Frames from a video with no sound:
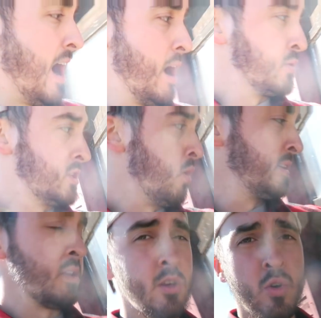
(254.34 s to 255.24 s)
I was
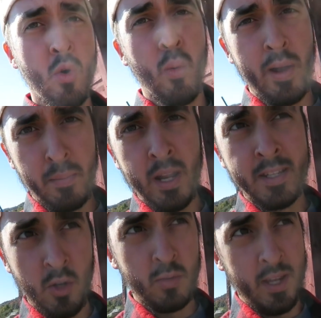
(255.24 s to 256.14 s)
going to do what I'm gonna
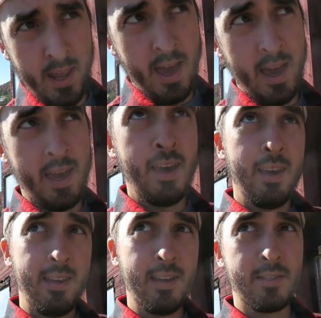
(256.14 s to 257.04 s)
do today,
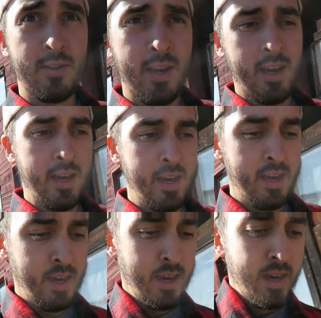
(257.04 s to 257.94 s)
yesterday,
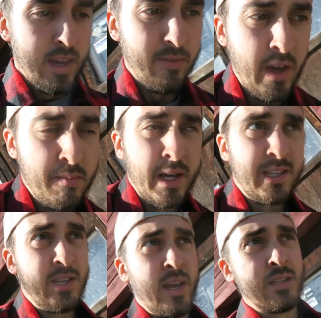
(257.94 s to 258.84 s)
if that
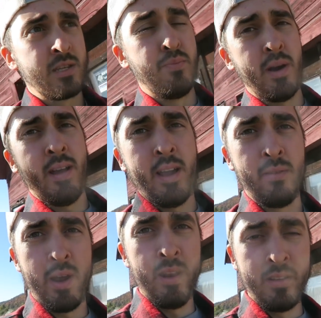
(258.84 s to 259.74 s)
makes sense, but I
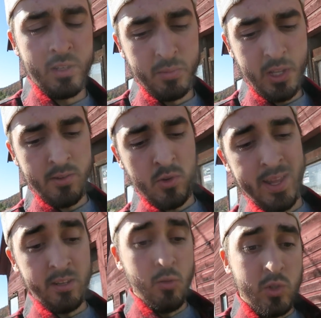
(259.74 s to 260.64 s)
ran into some stuff, so I
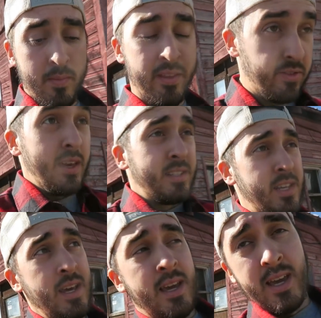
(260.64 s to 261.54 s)
had to do some other
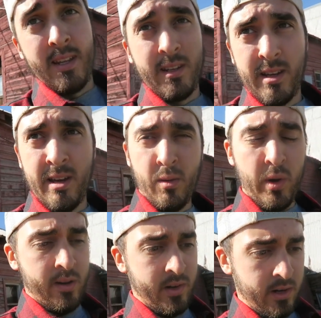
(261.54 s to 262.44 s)
things and uh,
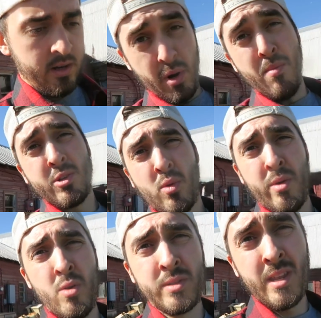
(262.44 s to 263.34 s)
whatever. Pretty much what
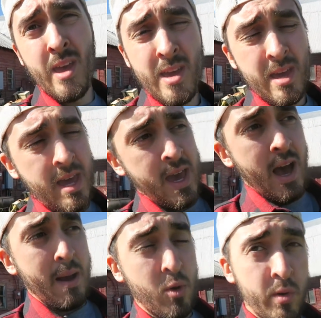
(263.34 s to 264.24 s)
we're doing today.
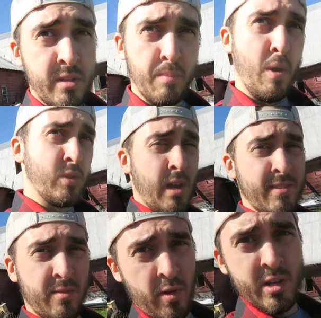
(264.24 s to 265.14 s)
I'm going to the post
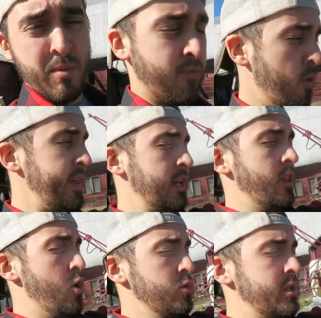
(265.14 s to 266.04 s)
office first before they
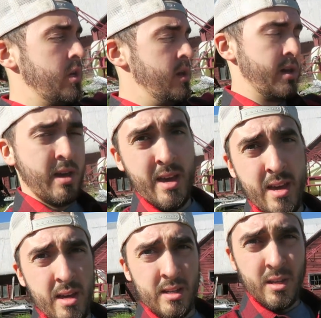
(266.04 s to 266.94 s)
close.
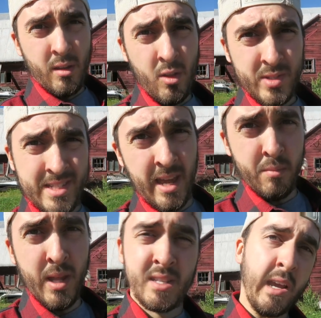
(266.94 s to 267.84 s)
It's gonna close in
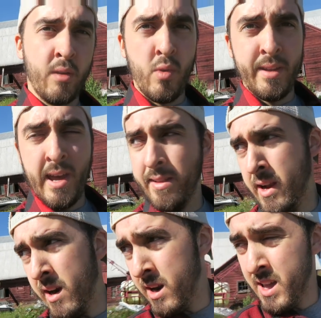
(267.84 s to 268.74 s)
10 minutes. I gotta run down
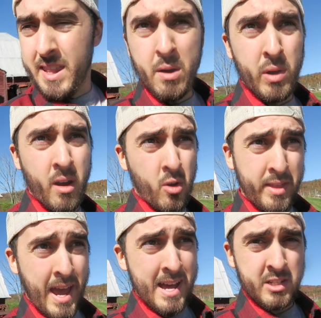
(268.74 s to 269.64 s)
there. And then we're gonna go to
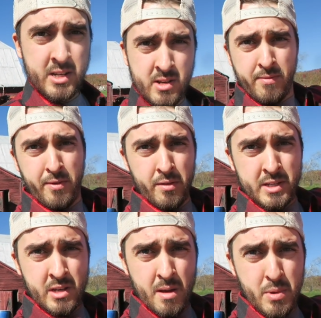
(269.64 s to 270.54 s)
the gas station, fill
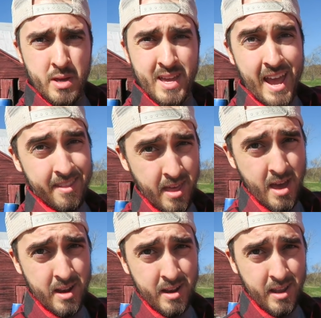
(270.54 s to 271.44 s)
this up, and
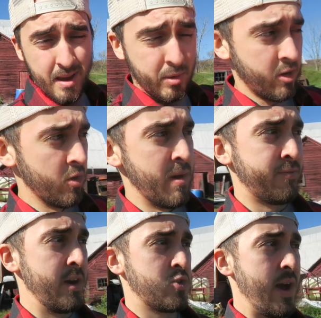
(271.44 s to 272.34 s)
then I'm gonna go to my
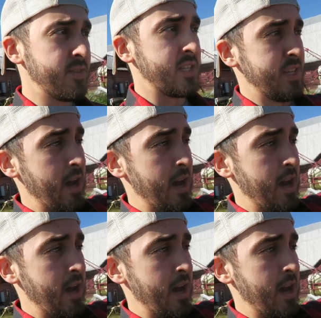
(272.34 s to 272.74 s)
friend Travis's